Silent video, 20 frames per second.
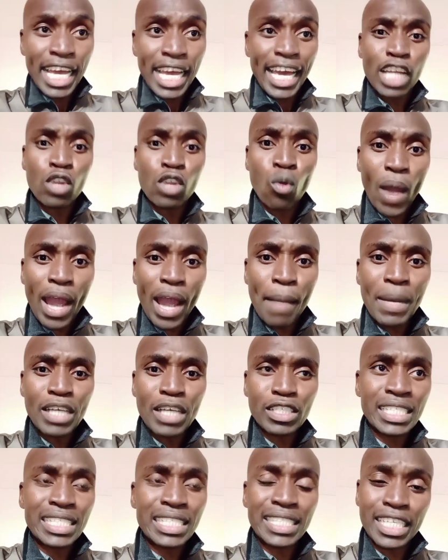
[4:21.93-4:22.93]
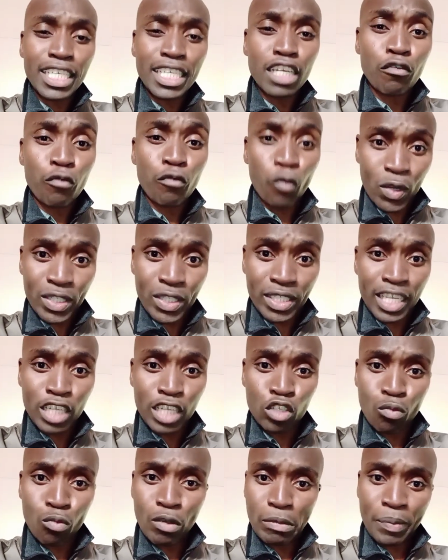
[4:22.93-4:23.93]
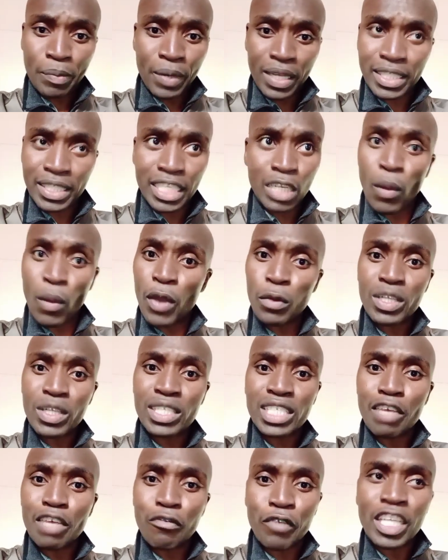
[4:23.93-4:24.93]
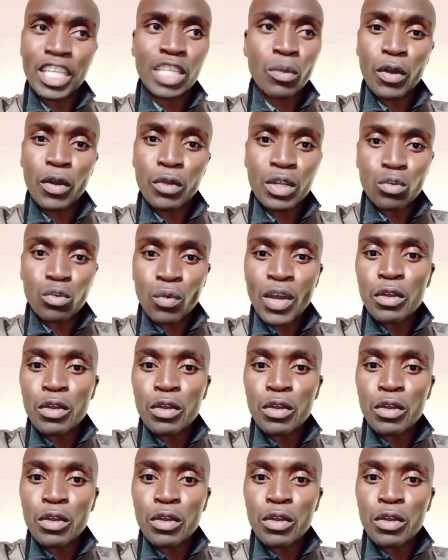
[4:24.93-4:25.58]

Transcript: And why must it start at 40 that you must be president? Why not 70? Why not